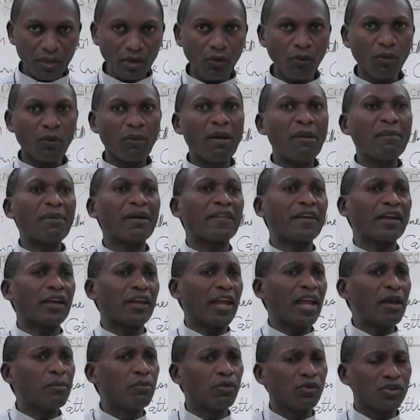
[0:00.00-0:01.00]
Remember the
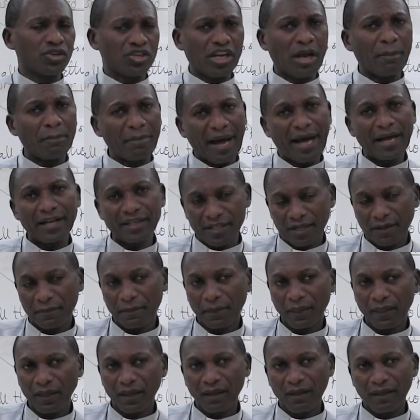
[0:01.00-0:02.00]
Hebrew Shabbat,
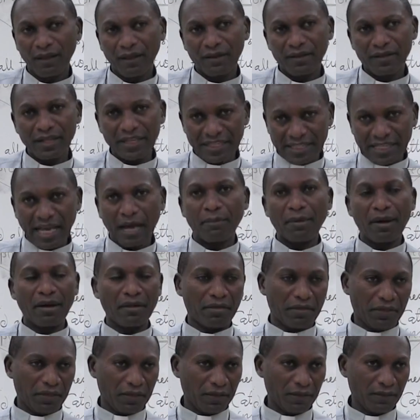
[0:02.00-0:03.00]
the
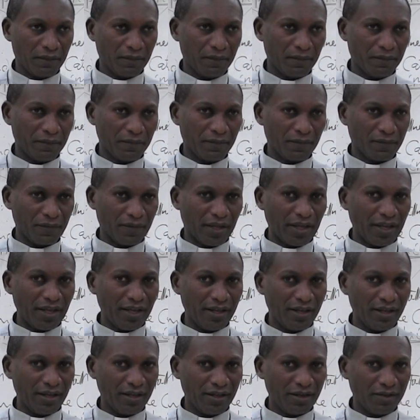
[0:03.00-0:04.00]
Sabbath.
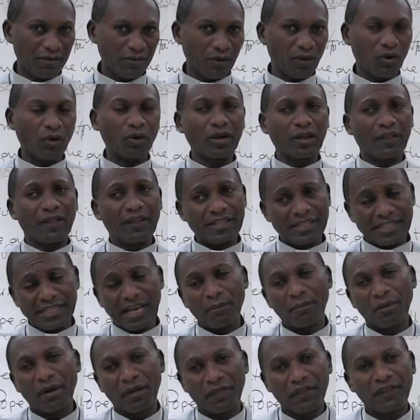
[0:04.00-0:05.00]
Okay? We call it the
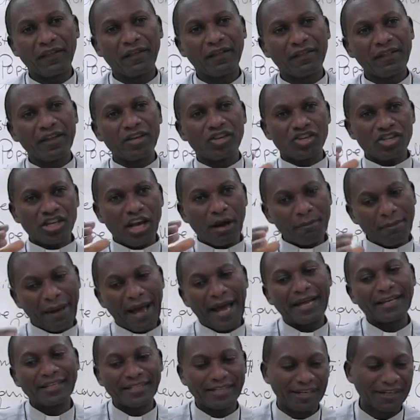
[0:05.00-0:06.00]
Sabbath, the
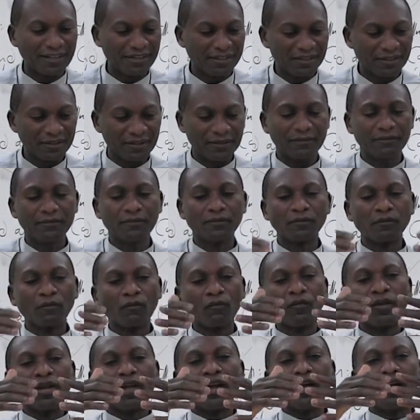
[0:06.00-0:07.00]
Shabbat.
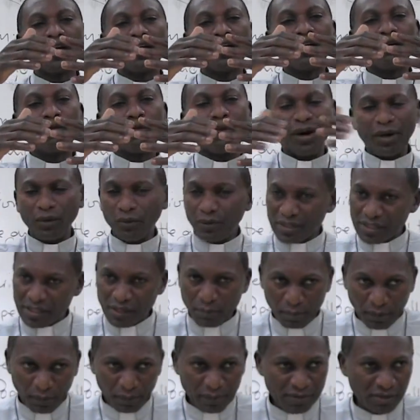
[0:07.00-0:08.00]
What was
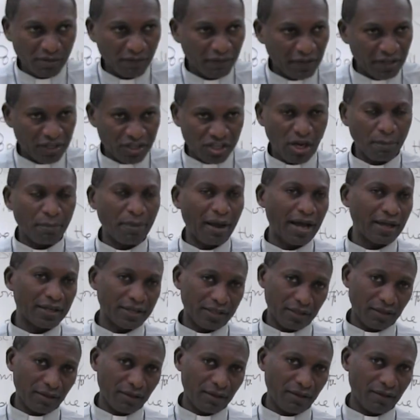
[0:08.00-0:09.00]
the purpose of the
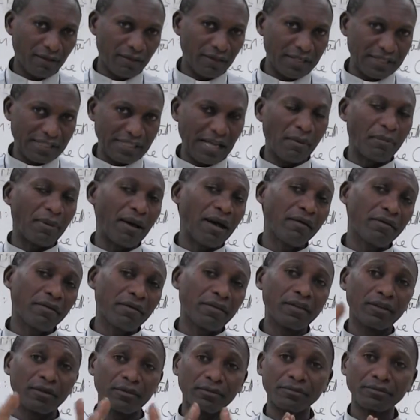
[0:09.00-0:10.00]
Shabbat? The
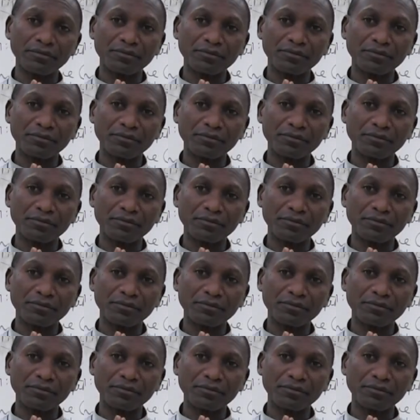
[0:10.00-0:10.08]
Sabbath?